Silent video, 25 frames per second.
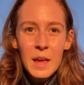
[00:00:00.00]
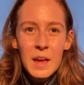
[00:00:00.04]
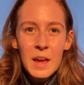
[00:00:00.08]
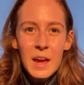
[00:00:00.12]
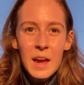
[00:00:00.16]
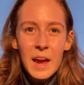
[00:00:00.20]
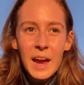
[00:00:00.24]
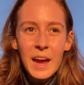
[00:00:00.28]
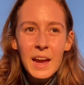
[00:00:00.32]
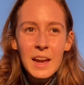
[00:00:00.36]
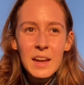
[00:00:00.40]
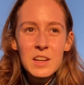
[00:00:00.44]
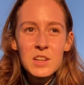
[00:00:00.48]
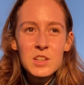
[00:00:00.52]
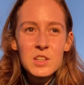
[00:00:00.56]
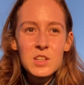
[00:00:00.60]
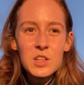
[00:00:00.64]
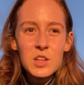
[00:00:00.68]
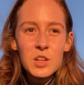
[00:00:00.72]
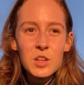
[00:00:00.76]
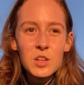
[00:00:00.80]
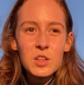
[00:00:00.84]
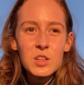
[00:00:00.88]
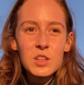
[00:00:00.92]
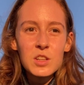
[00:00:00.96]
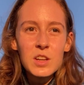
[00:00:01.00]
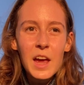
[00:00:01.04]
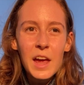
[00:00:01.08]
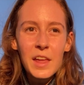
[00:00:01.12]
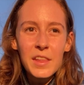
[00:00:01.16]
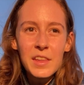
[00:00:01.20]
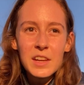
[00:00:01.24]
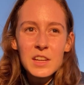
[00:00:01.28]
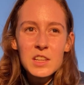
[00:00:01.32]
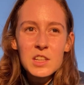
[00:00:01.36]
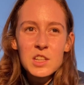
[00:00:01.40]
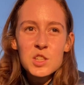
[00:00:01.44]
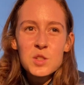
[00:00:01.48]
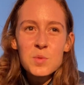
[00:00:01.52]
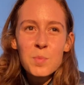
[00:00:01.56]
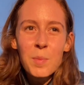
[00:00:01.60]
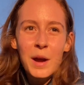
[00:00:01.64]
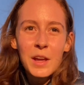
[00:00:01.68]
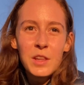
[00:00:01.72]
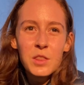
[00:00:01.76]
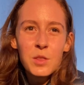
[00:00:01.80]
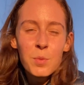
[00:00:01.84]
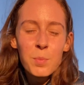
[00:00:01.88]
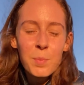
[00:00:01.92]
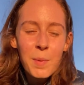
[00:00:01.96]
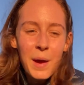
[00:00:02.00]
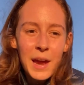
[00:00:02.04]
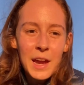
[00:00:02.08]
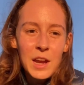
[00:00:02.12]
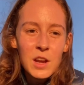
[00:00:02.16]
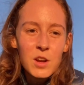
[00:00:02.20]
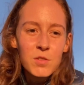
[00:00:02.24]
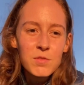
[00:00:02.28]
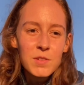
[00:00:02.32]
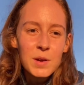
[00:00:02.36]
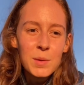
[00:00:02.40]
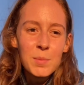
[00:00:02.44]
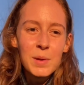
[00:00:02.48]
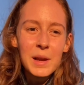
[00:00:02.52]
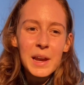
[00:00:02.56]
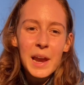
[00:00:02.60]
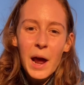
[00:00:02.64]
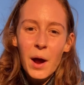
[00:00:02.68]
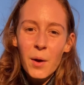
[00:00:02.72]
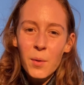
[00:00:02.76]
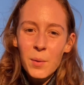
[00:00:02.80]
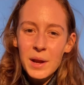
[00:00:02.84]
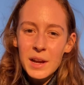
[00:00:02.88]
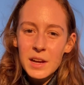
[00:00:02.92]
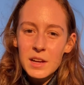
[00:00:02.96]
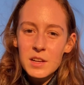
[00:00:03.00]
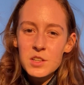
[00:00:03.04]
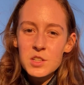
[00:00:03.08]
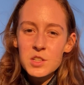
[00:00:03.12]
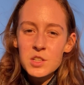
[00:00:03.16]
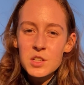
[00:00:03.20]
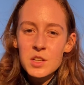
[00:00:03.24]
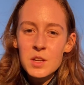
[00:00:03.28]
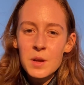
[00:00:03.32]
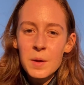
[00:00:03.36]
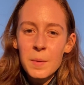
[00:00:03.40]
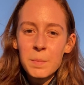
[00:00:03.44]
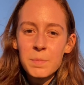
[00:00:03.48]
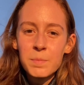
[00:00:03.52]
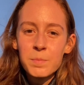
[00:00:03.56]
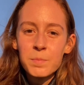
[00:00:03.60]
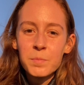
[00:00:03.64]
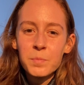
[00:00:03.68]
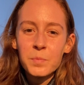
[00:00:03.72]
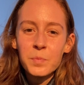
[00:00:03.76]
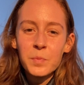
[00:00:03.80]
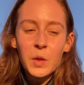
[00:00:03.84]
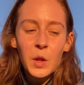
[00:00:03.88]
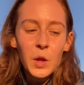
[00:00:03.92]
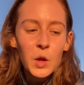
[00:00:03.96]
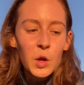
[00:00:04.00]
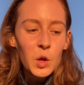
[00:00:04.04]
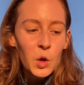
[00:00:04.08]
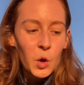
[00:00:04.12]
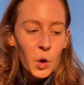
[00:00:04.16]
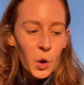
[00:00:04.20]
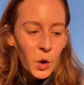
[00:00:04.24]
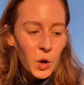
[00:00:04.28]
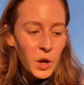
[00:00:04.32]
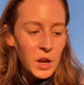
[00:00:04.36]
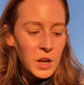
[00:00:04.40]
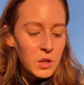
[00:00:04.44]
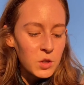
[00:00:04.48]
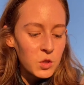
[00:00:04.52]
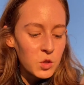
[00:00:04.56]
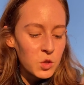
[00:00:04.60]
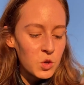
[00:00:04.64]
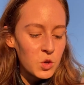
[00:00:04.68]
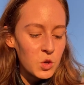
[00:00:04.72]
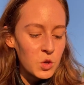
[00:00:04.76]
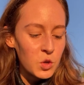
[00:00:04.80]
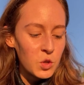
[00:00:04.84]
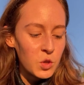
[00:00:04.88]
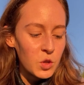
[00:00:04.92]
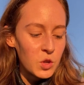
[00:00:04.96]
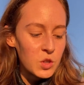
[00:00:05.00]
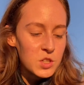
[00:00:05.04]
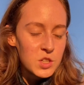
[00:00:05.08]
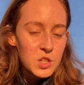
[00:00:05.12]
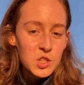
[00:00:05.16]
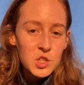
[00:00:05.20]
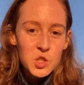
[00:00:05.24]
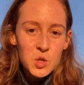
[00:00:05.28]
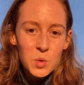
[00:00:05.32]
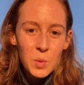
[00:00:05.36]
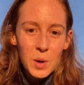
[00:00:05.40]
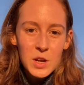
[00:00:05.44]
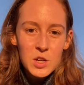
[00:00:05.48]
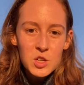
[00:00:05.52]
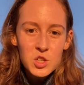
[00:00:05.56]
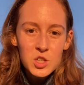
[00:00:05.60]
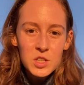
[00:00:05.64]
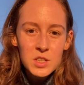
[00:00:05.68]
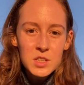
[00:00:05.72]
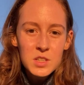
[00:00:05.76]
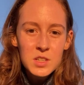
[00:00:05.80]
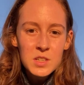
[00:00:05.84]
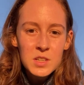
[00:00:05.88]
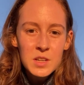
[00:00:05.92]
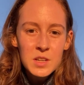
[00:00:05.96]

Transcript: And I think, despite the pain of Him allowing us going through those situations,